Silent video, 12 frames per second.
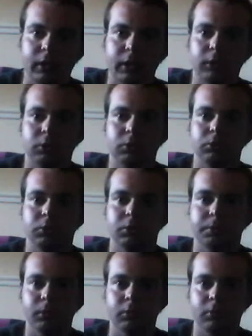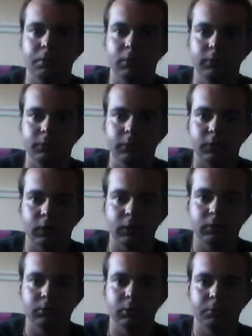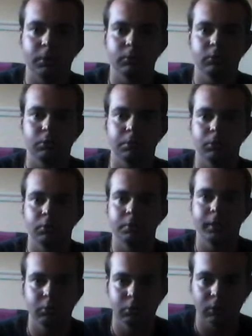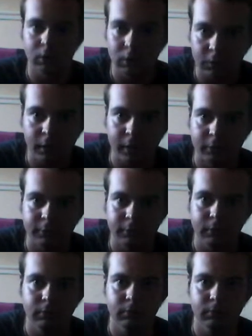and you're responsible to make sure that they're safe.